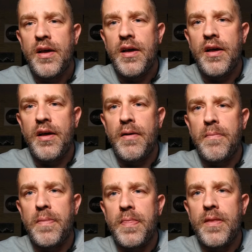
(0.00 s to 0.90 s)

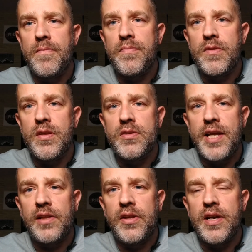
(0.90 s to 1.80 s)

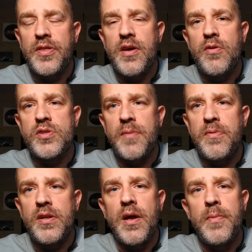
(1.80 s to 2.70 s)
take a look at those.
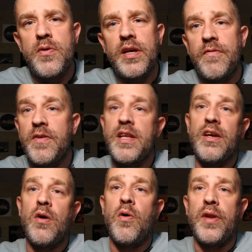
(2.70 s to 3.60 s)
I'm doing a
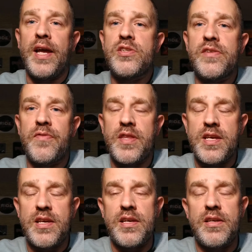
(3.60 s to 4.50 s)
video on each of
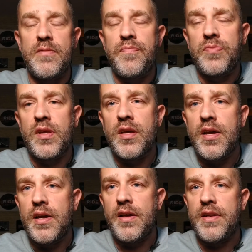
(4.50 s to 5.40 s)
the
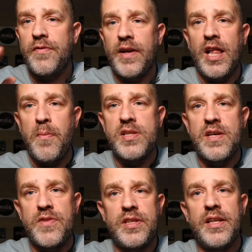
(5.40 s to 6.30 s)
different elements
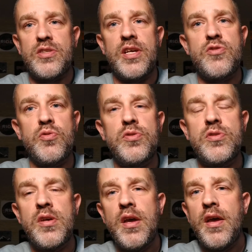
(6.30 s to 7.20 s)
of the 10
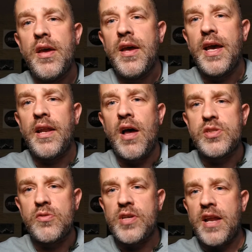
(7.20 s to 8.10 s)
essentials, and
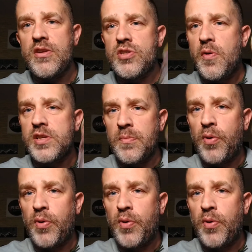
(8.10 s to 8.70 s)
also showing some